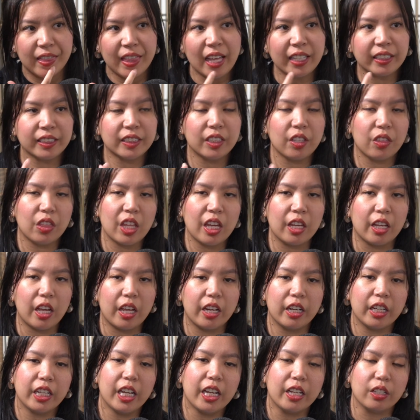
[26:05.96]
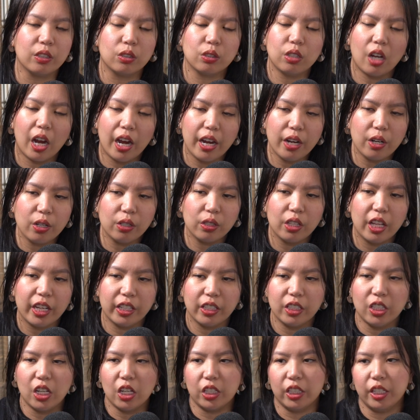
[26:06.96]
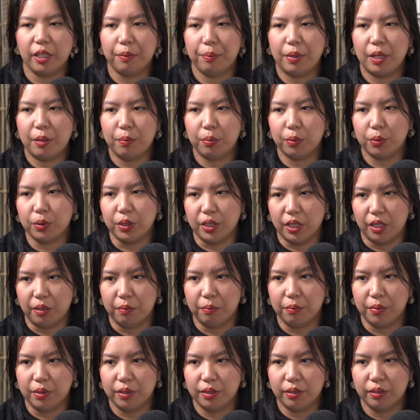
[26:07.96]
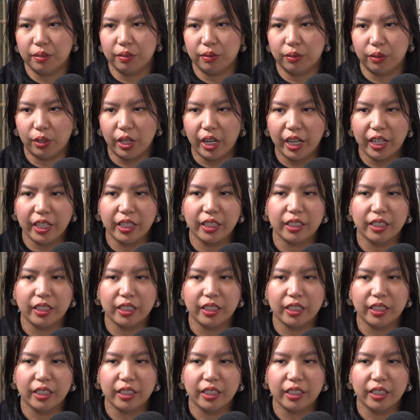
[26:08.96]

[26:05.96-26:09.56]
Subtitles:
That's the thing. And again, I don't like yucking people's yums, right?